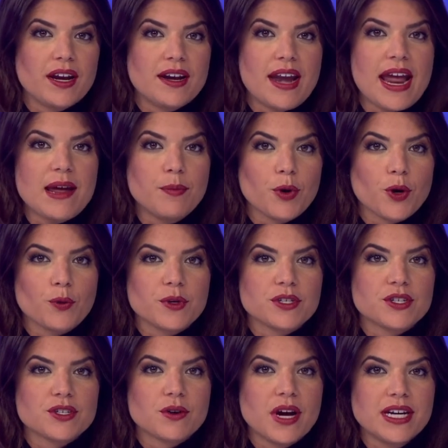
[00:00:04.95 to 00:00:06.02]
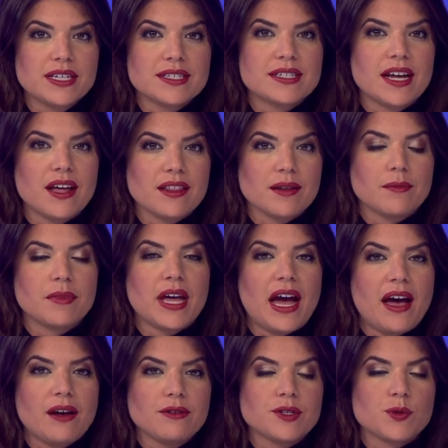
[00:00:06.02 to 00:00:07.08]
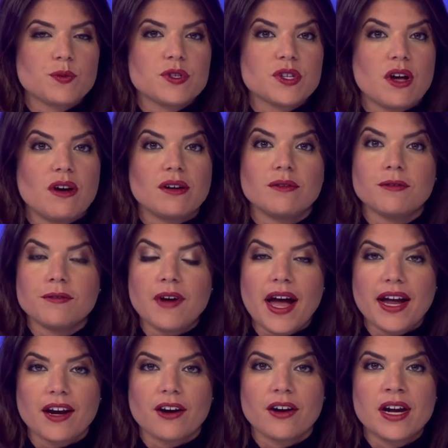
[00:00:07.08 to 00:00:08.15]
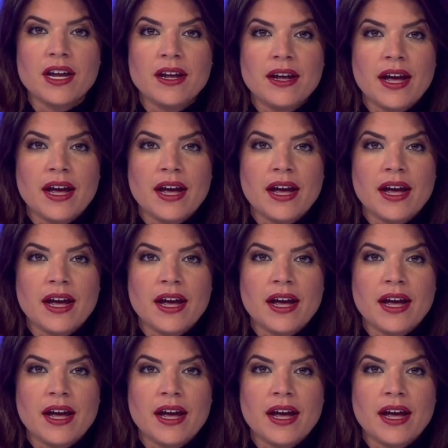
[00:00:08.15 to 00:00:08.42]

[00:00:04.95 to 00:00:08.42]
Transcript: A neighbor was trying to tell them the house was on fire,